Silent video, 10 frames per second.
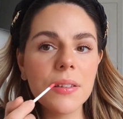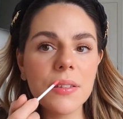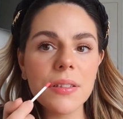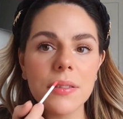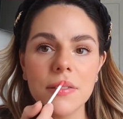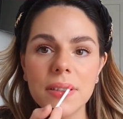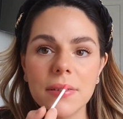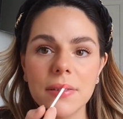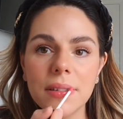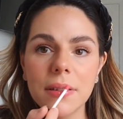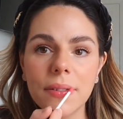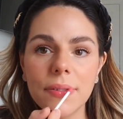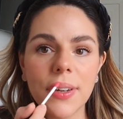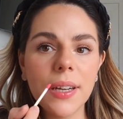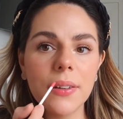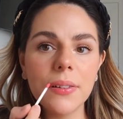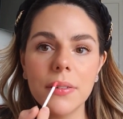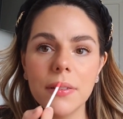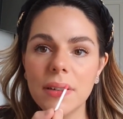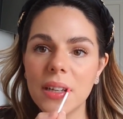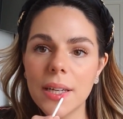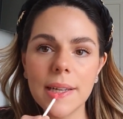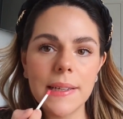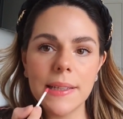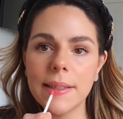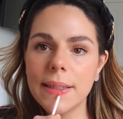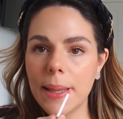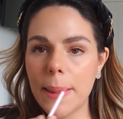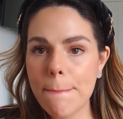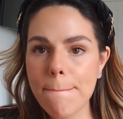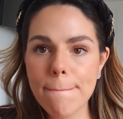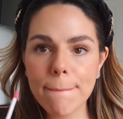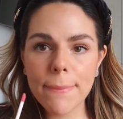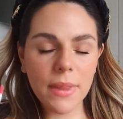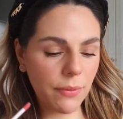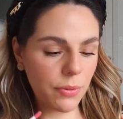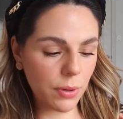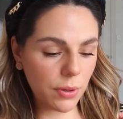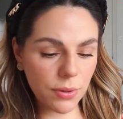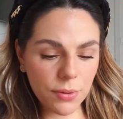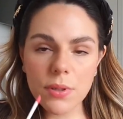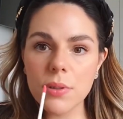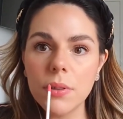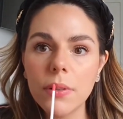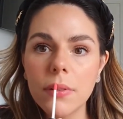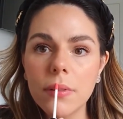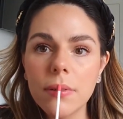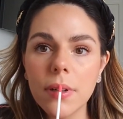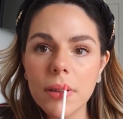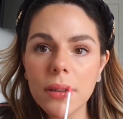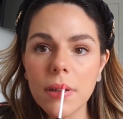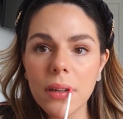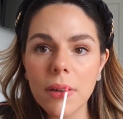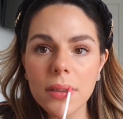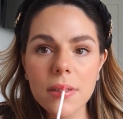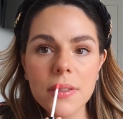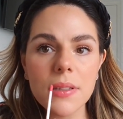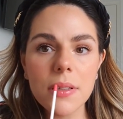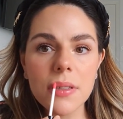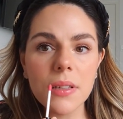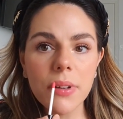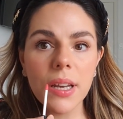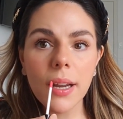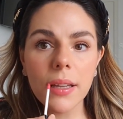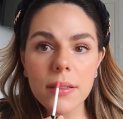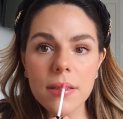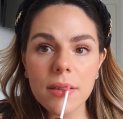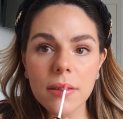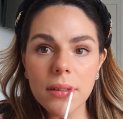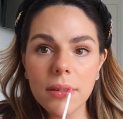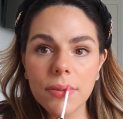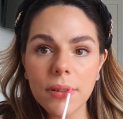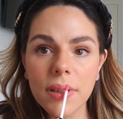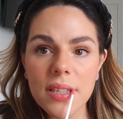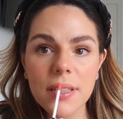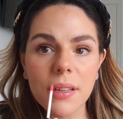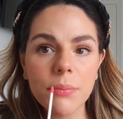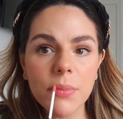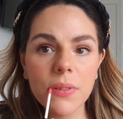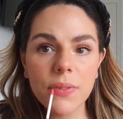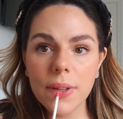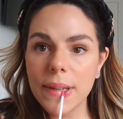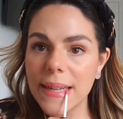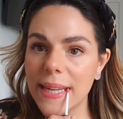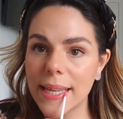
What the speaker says: just to show you the final look. And if you're curious to know what gloss is this, I really like this color for the summer. Very